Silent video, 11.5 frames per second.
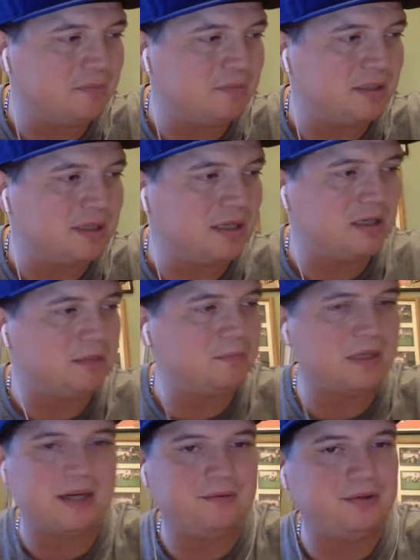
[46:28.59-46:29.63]
but
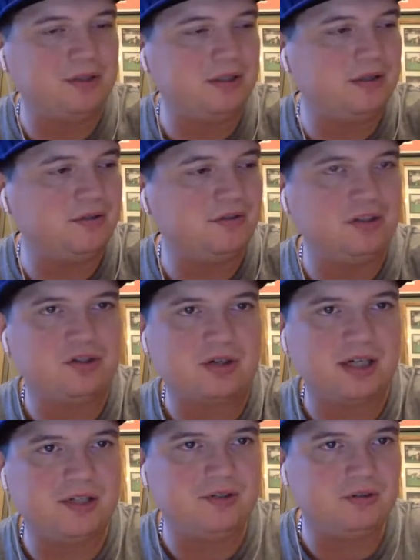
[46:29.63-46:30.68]
I really honestly
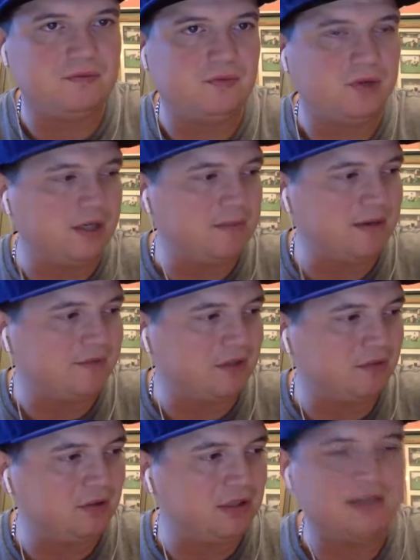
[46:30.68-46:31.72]
tried to avoid them after I
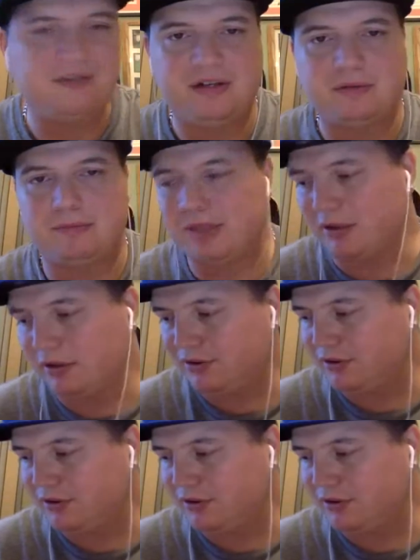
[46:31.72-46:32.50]
realized they were bigger.